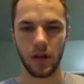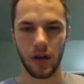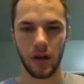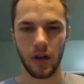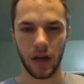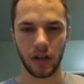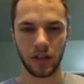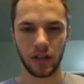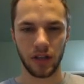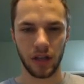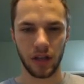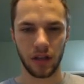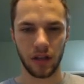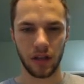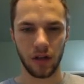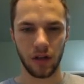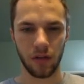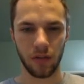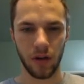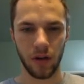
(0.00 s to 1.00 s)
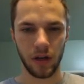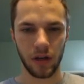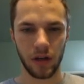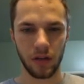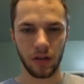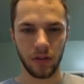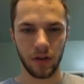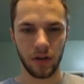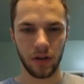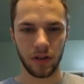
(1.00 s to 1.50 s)
I check that
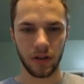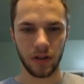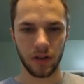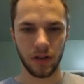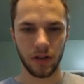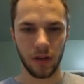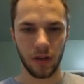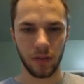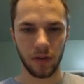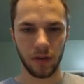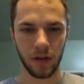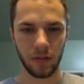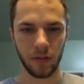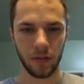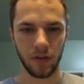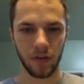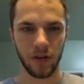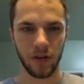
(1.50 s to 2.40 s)
uranium here has an atomic number of